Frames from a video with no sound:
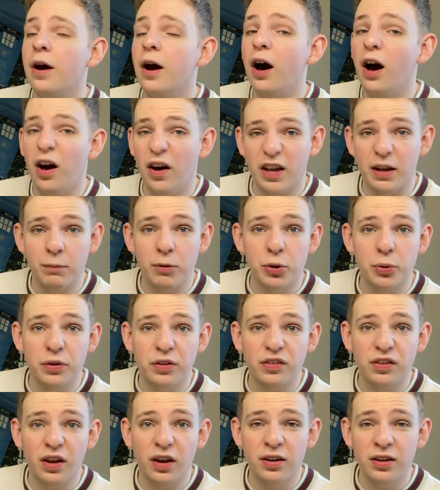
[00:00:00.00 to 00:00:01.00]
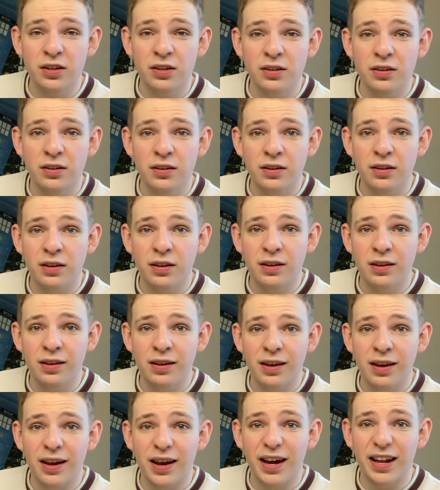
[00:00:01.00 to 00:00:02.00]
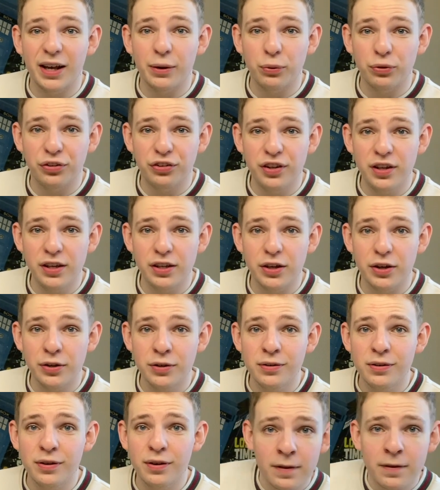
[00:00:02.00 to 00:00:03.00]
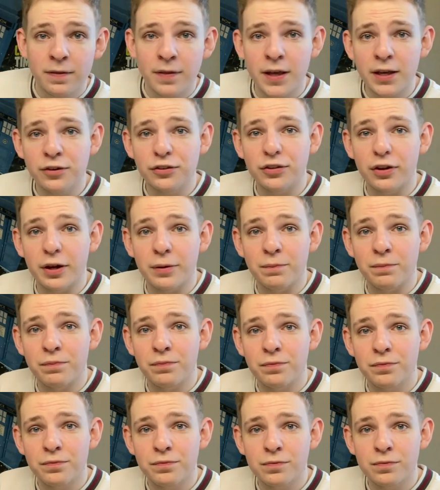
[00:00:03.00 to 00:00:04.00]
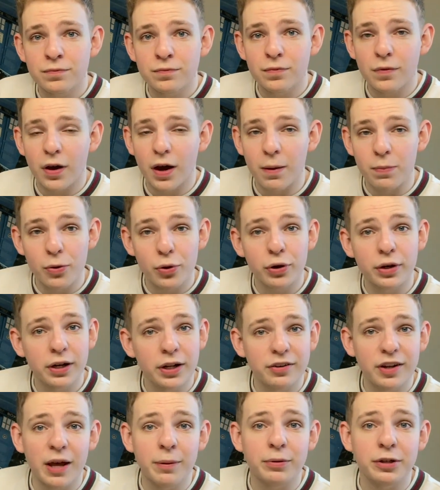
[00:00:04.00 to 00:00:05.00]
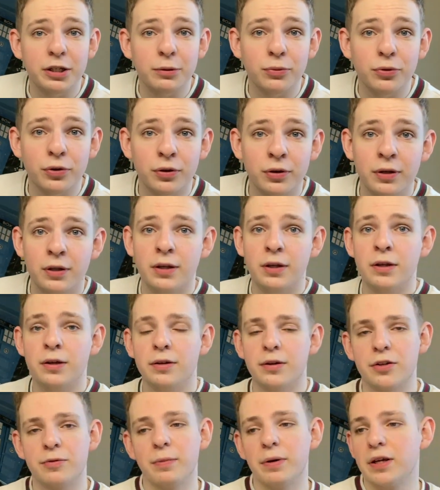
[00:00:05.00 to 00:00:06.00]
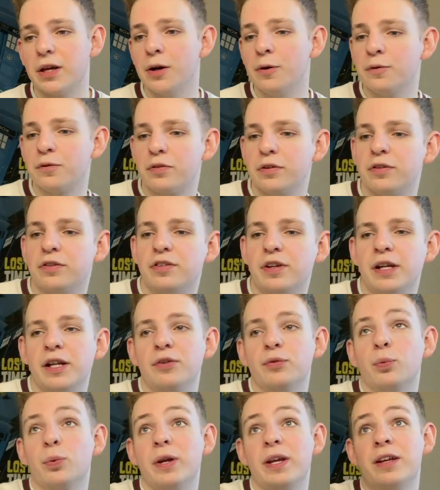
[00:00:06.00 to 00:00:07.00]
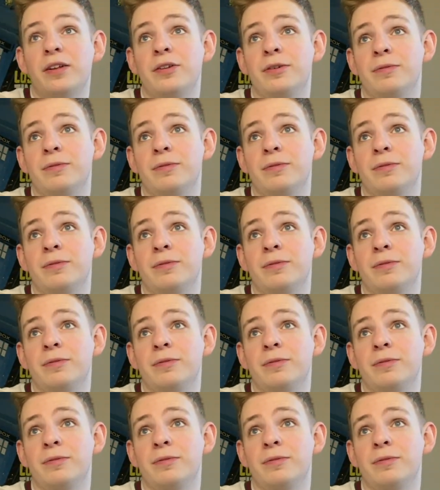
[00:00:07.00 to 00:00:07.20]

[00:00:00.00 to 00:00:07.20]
I am Lewis Turner, and I will see you next time. I'm not going to dab anymore, because my girlfriend said it's weird.